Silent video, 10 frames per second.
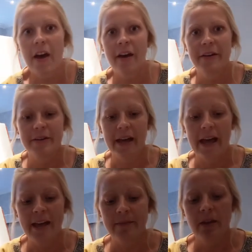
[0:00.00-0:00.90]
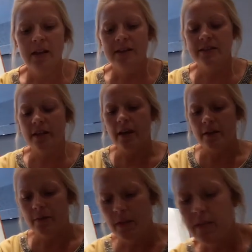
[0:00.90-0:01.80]
Okay,
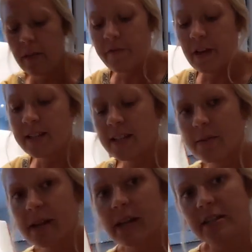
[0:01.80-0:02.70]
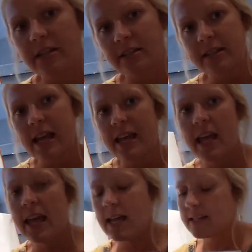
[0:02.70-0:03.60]
so the first thing we're going to do today
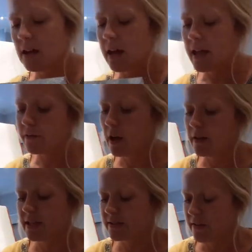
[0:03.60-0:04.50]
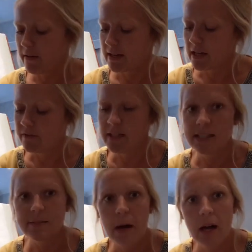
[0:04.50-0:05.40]
is I have got this very lovely
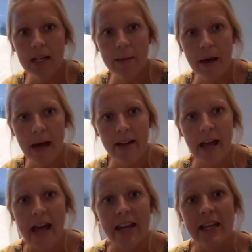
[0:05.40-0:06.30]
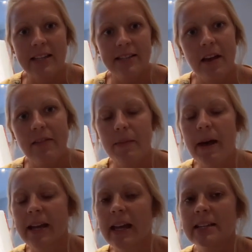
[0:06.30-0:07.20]
sparkly bag and inside the
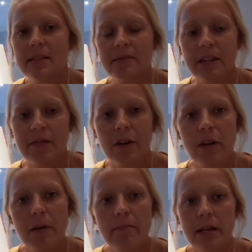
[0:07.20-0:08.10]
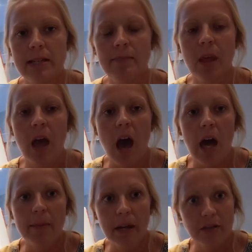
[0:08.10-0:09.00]
bag is some different numbers.
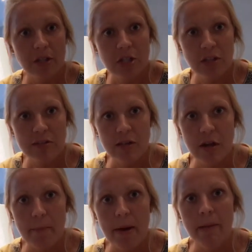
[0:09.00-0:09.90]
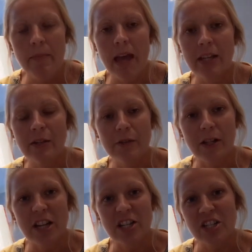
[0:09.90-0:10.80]
I'm going to choose a number and you've
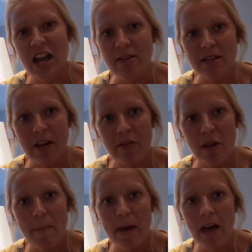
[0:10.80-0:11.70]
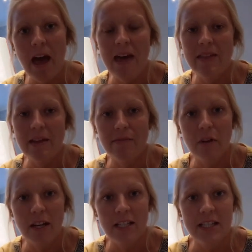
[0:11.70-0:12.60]
got to shout out the number and then
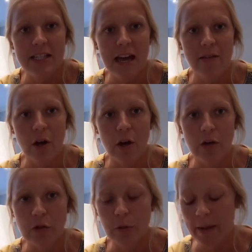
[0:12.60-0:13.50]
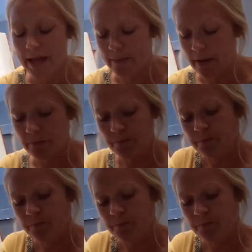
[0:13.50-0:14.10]
write it down on your paper.